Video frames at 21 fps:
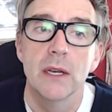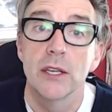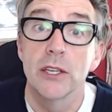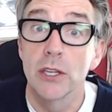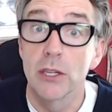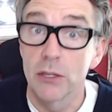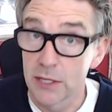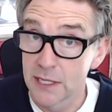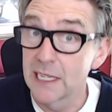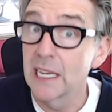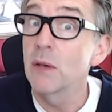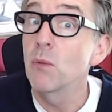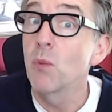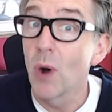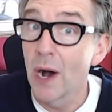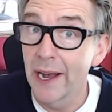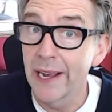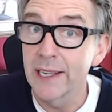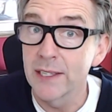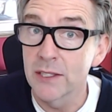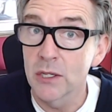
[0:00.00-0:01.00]
You'll see
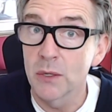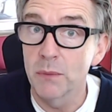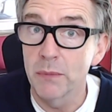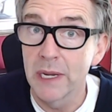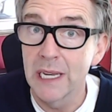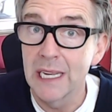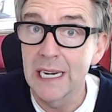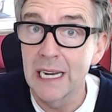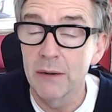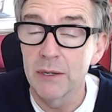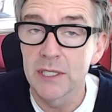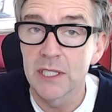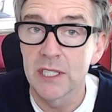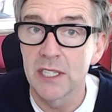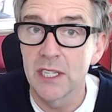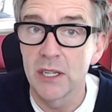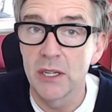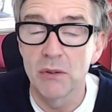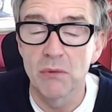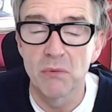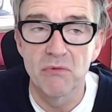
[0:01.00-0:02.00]
why it took me an hour to
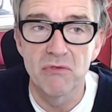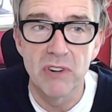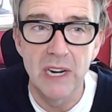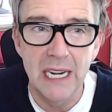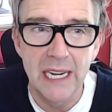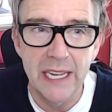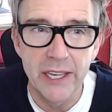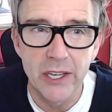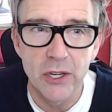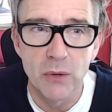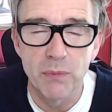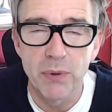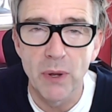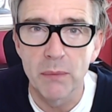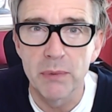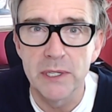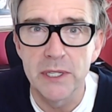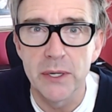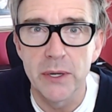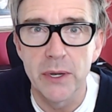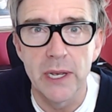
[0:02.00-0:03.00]
do. Really, you could
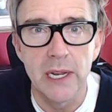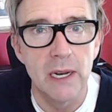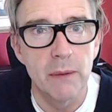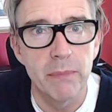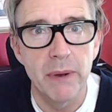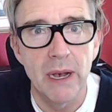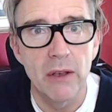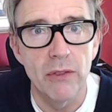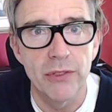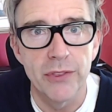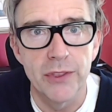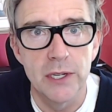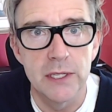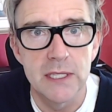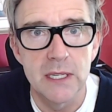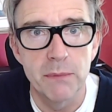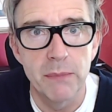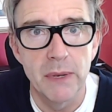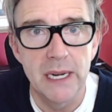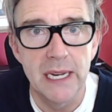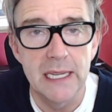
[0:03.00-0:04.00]
probably do it in about
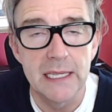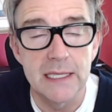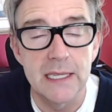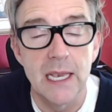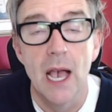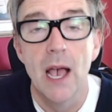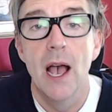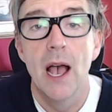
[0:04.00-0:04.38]
30 minutes.